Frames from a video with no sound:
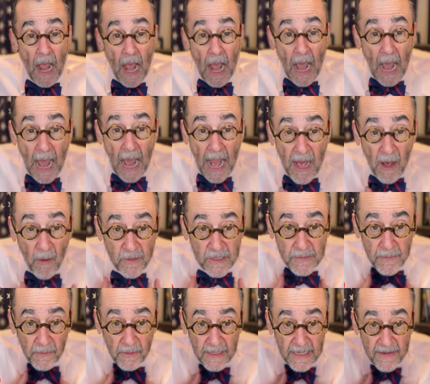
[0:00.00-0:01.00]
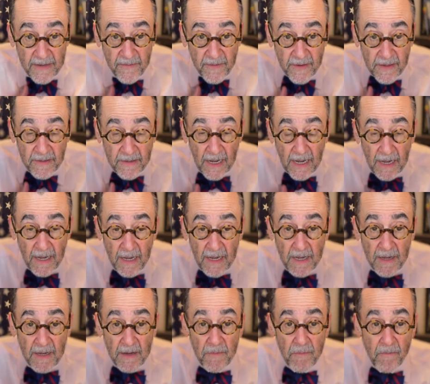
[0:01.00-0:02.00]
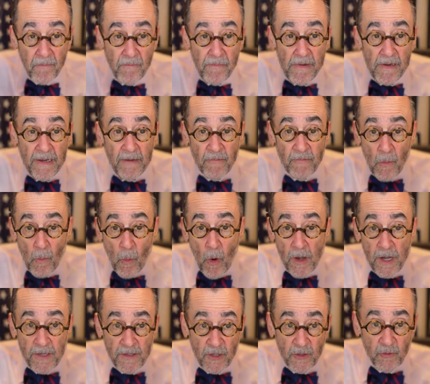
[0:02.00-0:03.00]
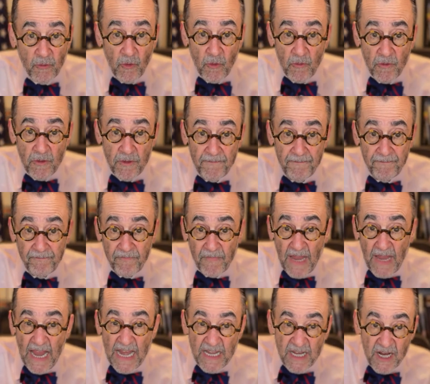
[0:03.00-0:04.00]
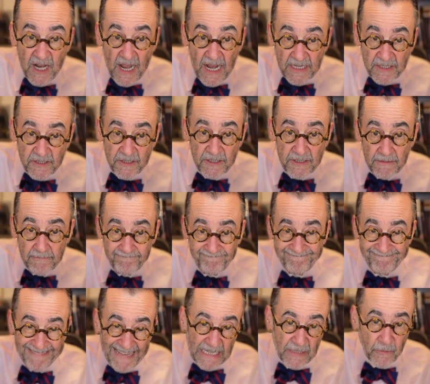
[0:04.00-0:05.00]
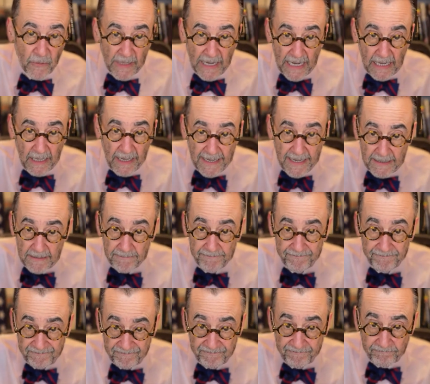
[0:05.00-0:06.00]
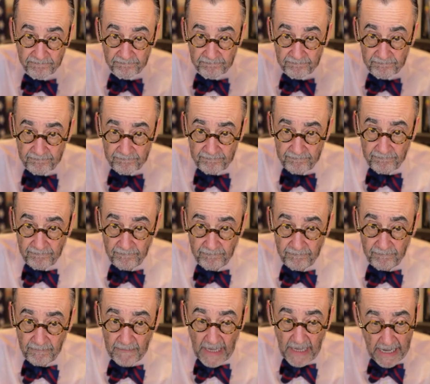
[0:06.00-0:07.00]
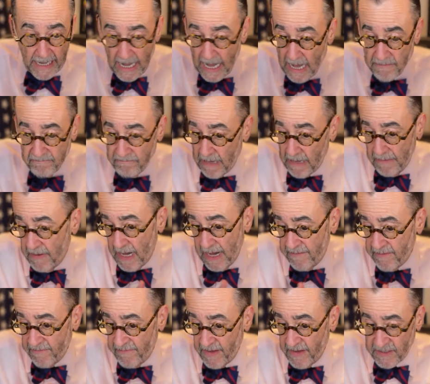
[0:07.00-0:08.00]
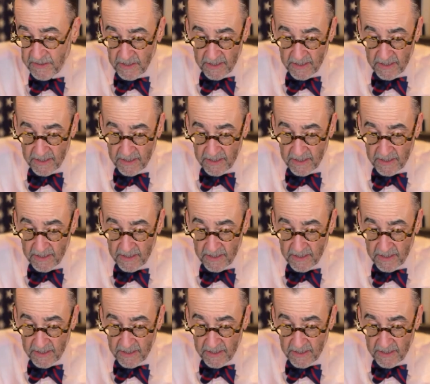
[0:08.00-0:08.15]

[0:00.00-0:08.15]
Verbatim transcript: I always believe in uh, in rewarding the truth and guts. That's what I like. And I maybe I have a vested